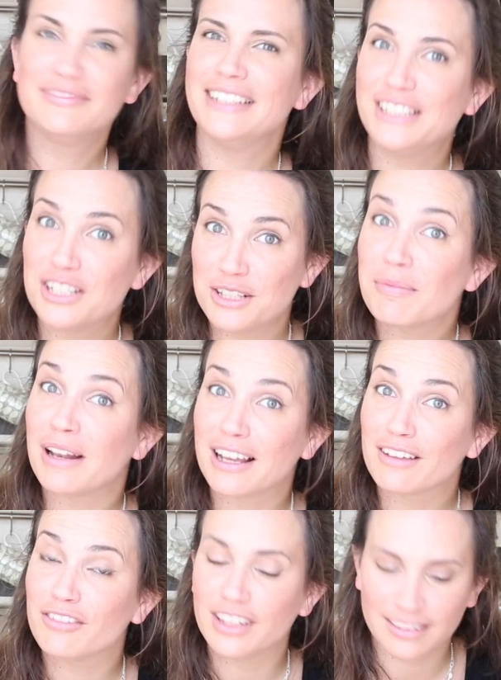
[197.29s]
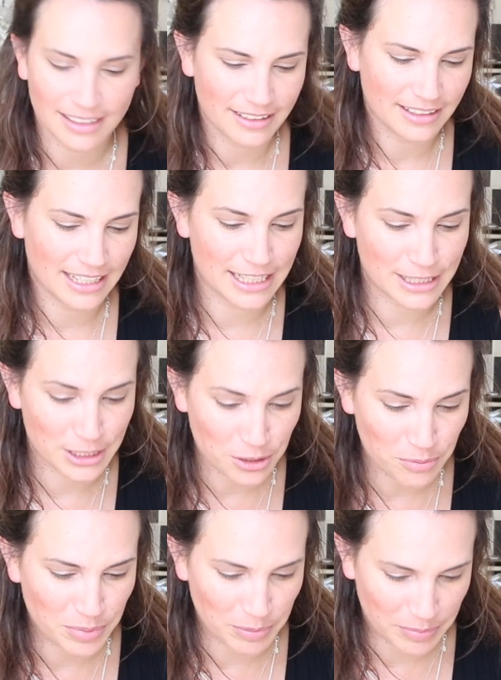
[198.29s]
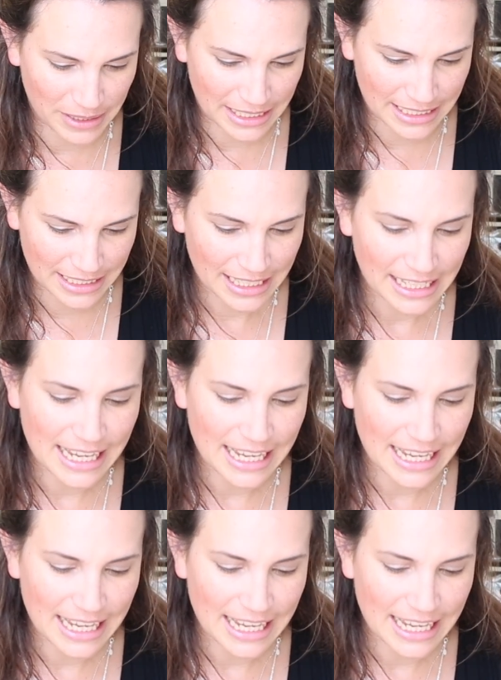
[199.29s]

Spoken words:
It does smell like Fanta. It's so bubbly.